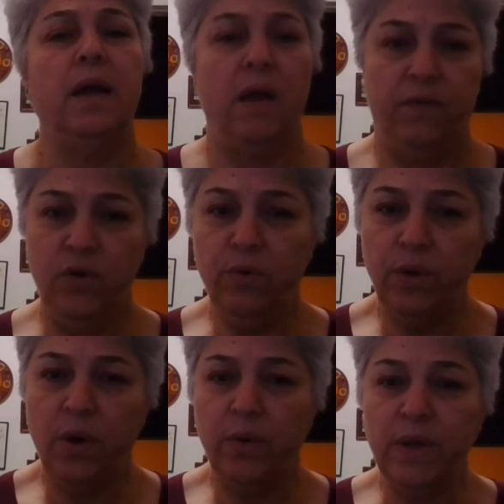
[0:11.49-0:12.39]
Have you
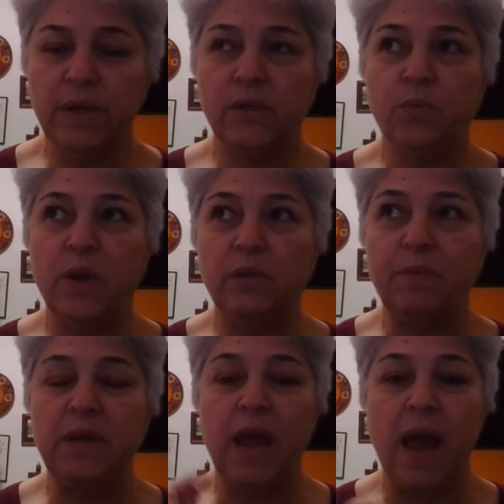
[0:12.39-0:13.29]
noticed what's
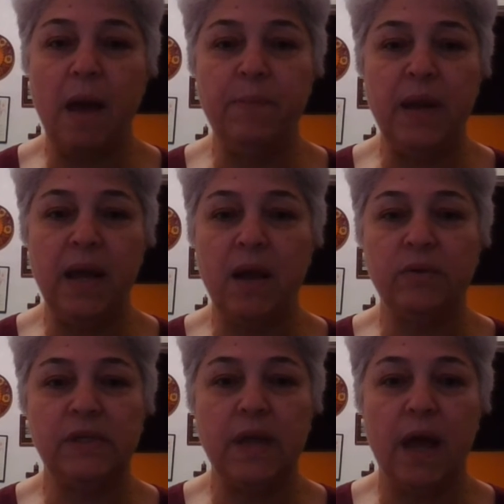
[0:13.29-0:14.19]
been happening
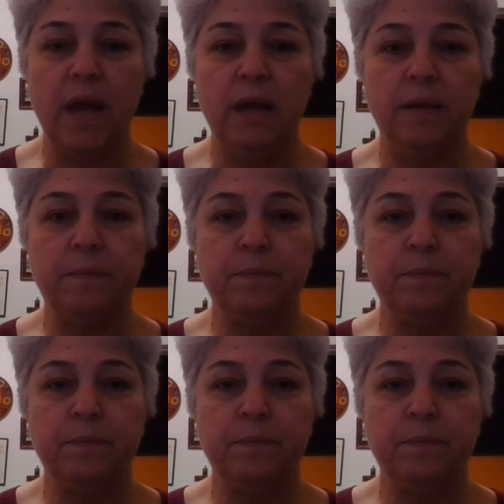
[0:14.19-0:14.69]
outside?